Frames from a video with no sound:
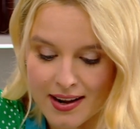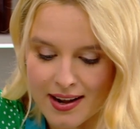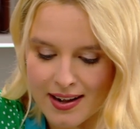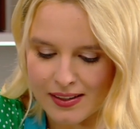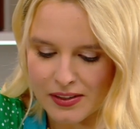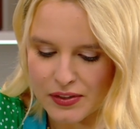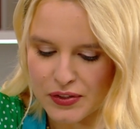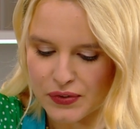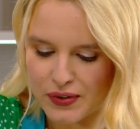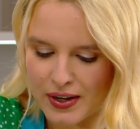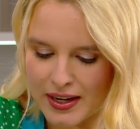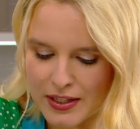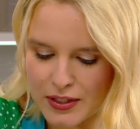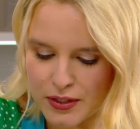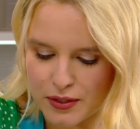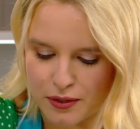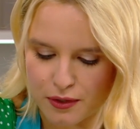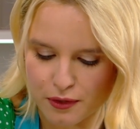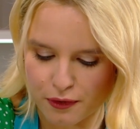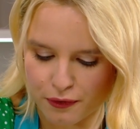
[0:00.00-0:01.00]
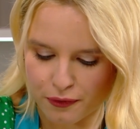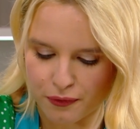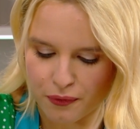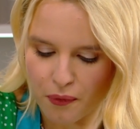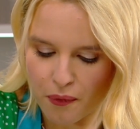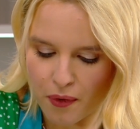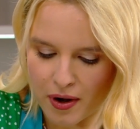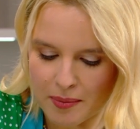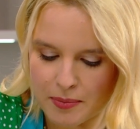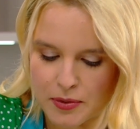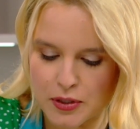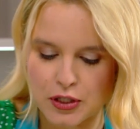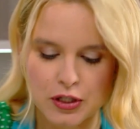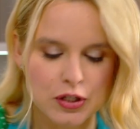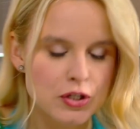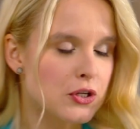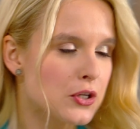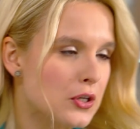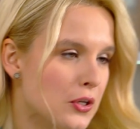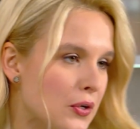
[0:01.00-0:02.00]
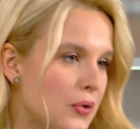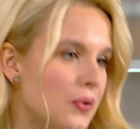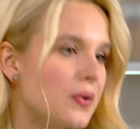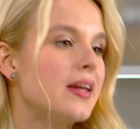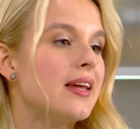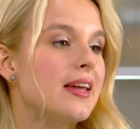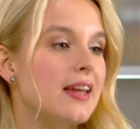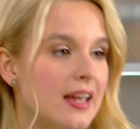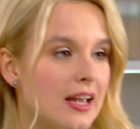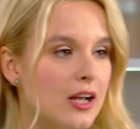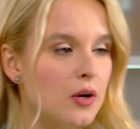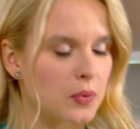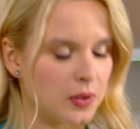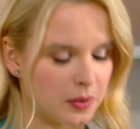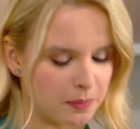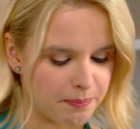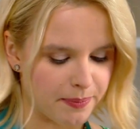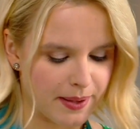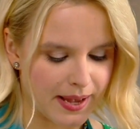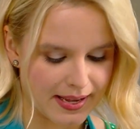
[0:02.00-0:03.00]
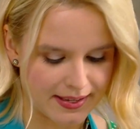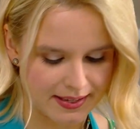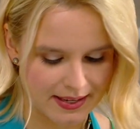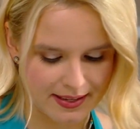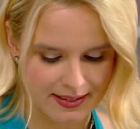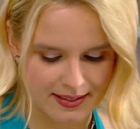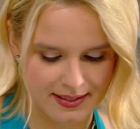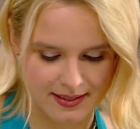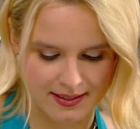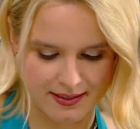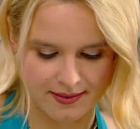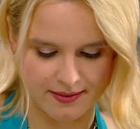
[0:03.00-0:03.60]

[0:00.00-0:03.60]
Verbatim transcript: I'll try to form two equal patties.